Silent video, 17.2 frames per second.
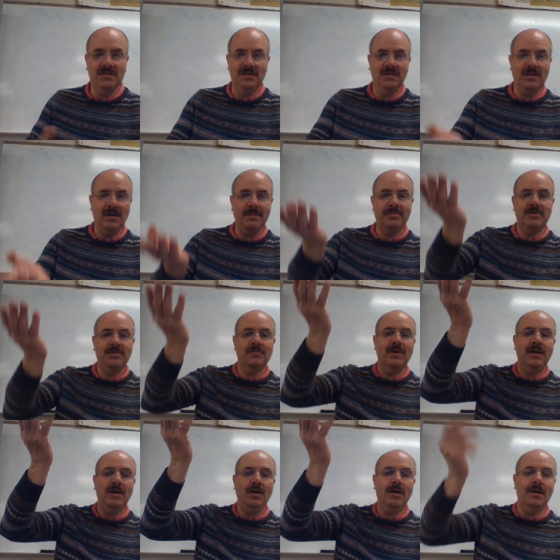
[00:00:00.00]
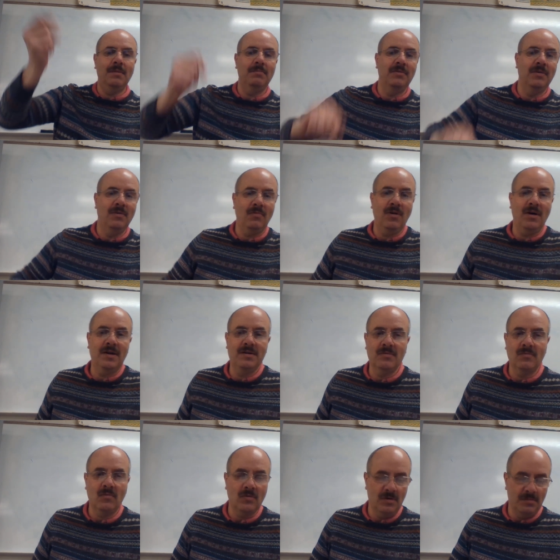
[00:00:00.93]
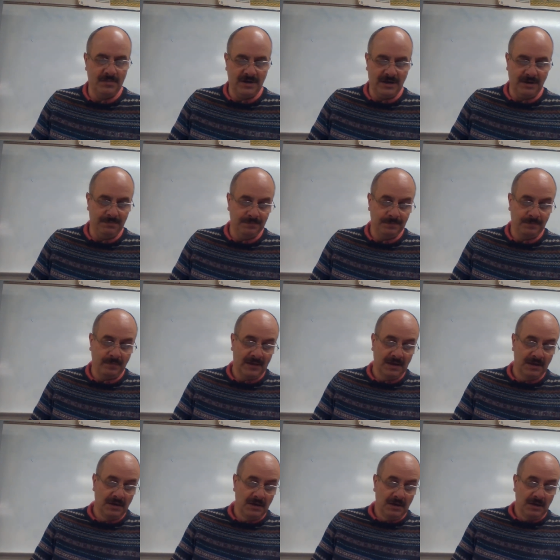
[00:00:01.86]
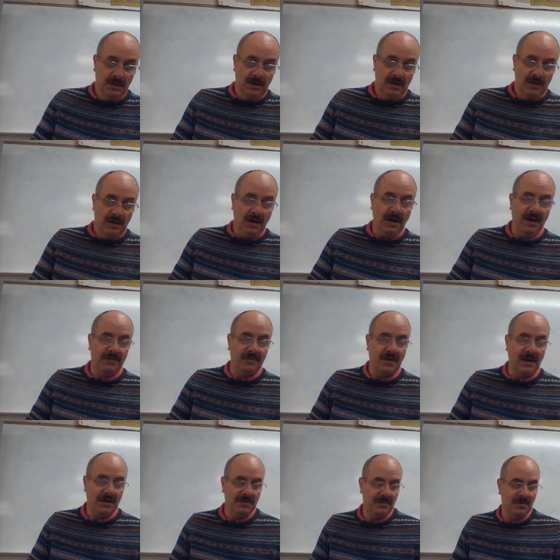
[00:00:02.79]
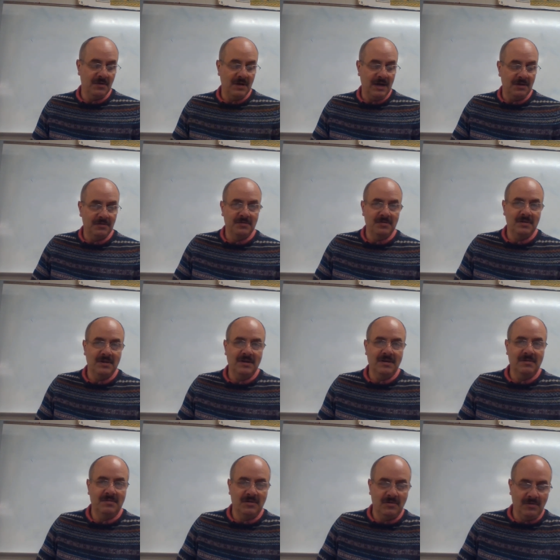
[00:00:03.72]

So the temperature went up, the water warmed up. All right, so now as we go down through there,